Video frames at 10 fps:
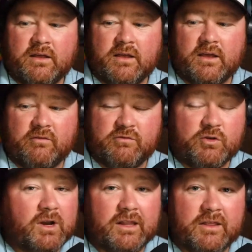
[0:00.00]
If
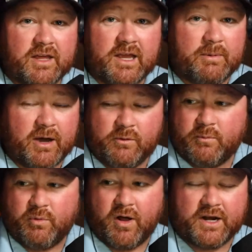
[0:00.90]
you really think about it,
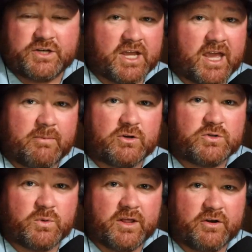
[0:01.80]
when Prodigy came out in
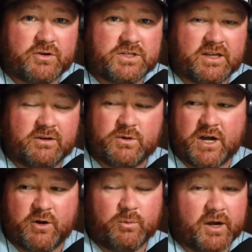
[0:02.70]
2013, which
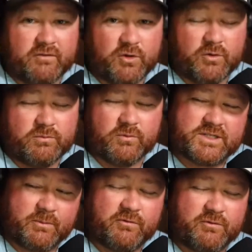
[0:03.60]
I know
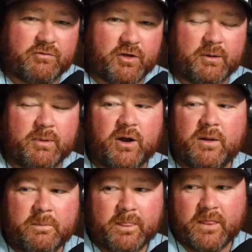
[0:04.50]
some of you have thought about,
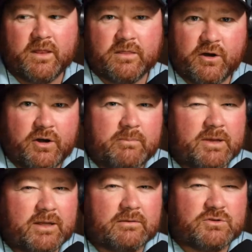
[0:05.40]
their
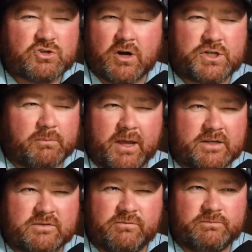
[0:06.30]
naming structure
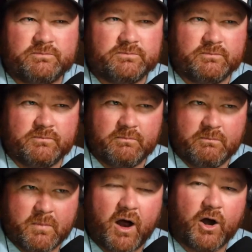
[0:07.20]

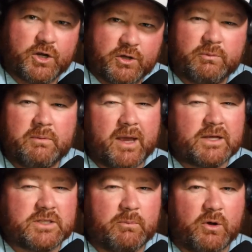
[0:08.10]
arguably
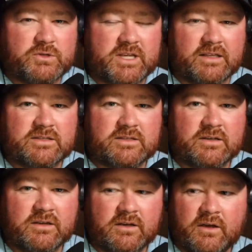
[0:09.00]
makes the most sense.
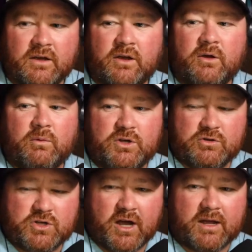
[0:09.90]
When you
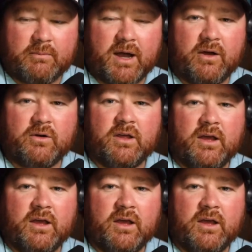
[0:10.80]
talk about